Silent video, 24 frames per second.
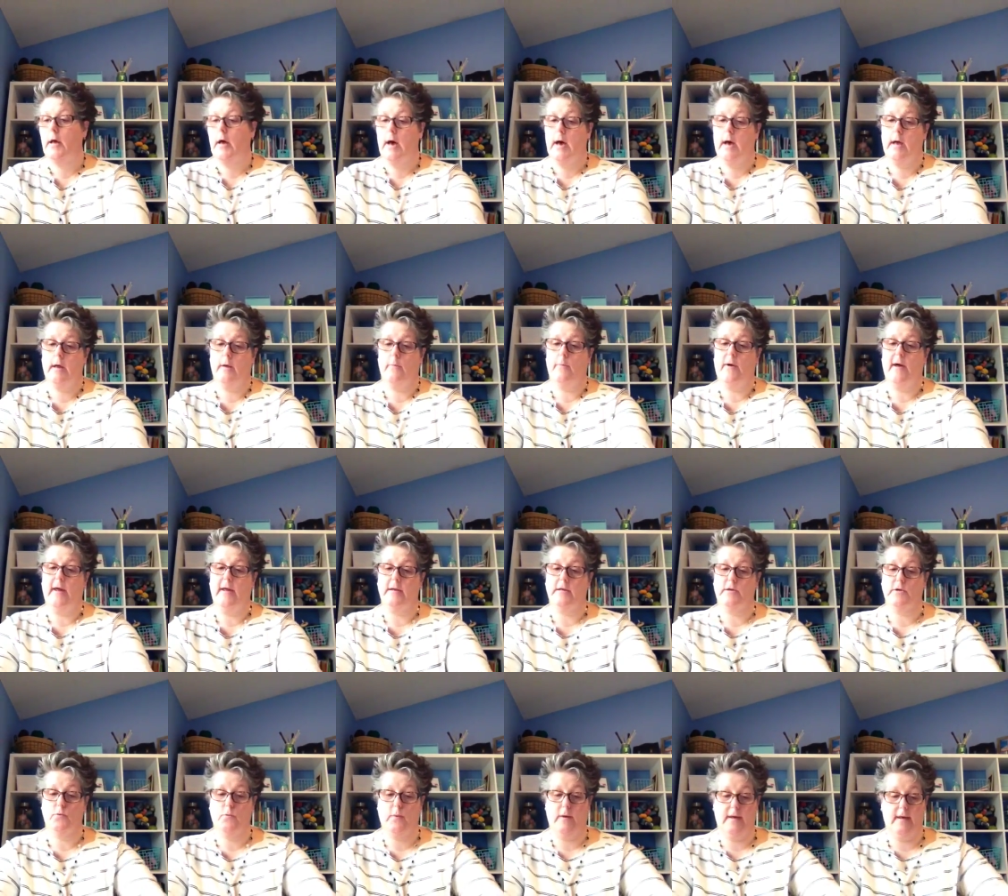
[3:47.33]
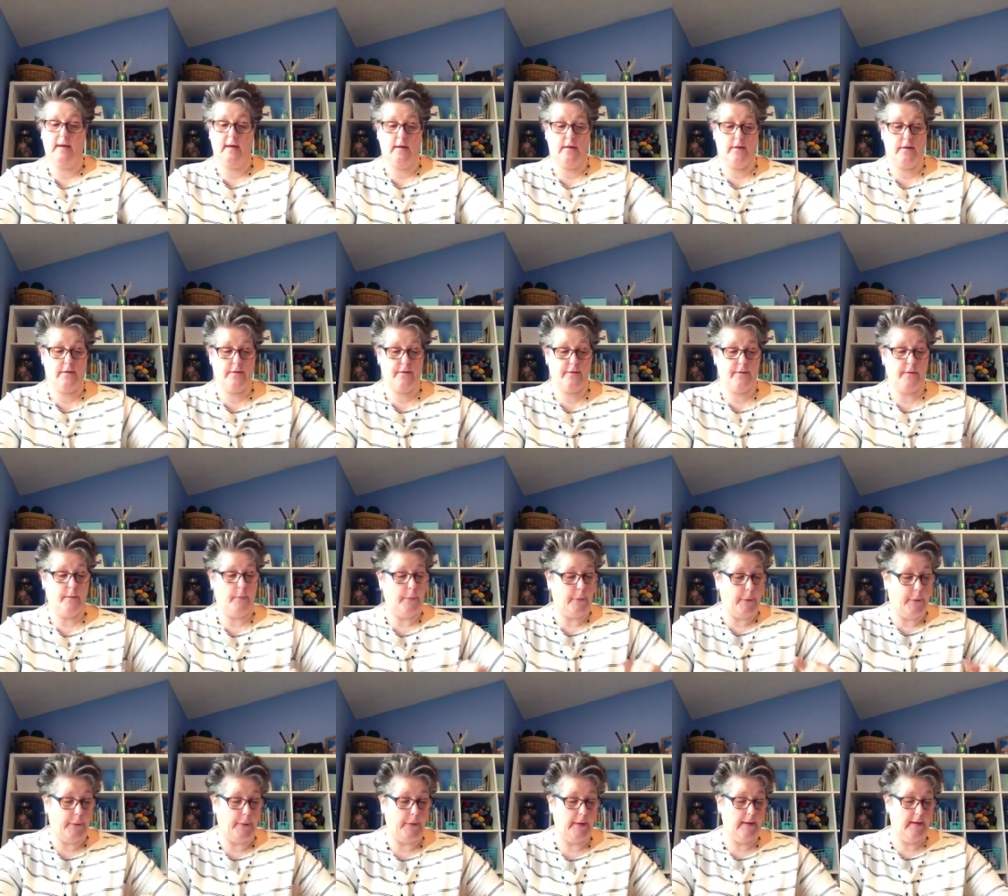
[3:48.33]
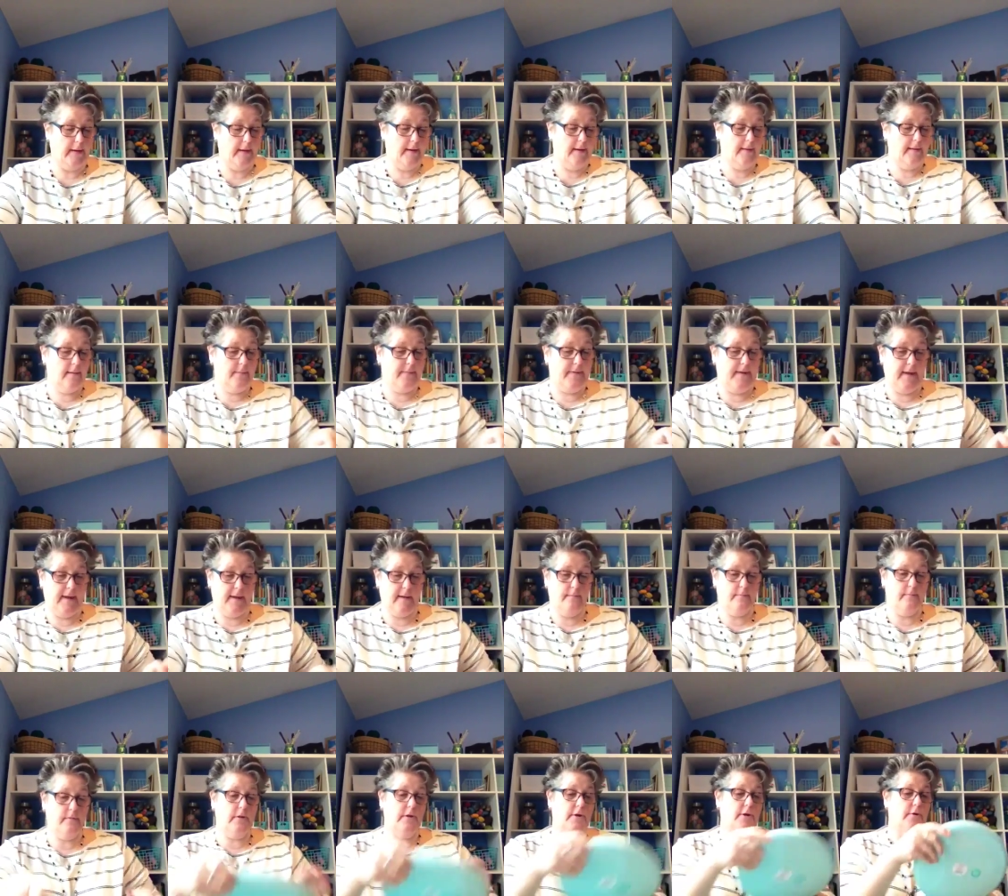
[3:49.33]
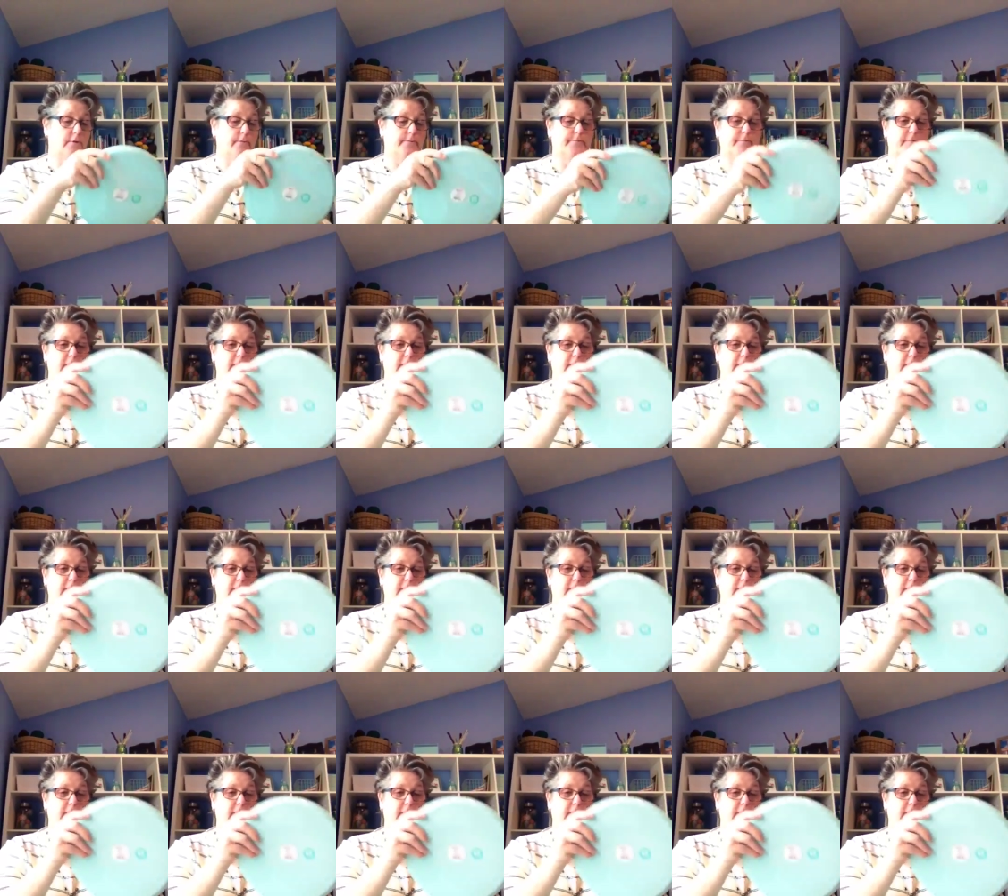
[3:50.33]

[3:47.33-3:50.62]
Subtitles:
I went with the pink and blue.